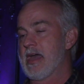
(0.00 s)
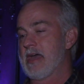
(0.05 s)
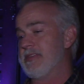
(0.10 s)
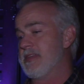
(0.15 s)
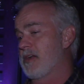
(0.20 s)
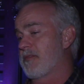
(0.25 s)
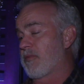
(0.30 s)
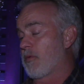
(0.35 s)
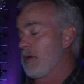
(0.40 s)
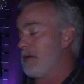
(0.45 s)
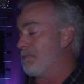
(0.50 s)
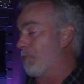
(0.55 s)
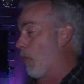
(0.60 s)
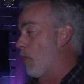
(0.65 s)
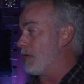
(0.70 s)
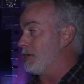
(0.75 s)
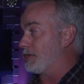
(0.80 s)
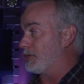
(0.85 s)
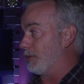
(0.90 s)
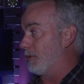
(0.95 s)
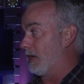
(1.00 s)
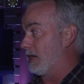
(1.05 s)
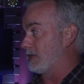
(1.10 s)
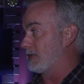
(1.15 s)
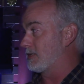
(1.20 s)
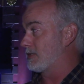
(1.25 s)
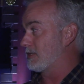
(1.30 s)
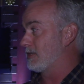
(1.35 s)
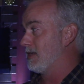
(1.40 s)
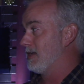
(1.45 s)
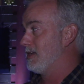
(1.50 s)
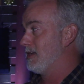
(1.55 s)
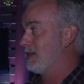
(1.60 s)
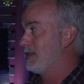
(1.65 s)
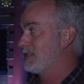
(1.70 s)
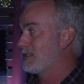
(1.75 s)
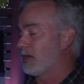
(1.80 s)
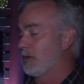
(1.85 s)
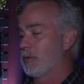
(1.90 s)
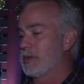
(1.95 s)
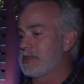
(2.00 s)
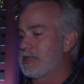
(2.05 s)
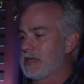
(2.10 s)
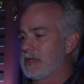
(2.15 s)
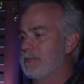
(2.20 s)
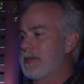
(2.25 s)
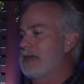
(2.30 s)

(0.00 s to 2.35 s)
and therefore important to us. So we think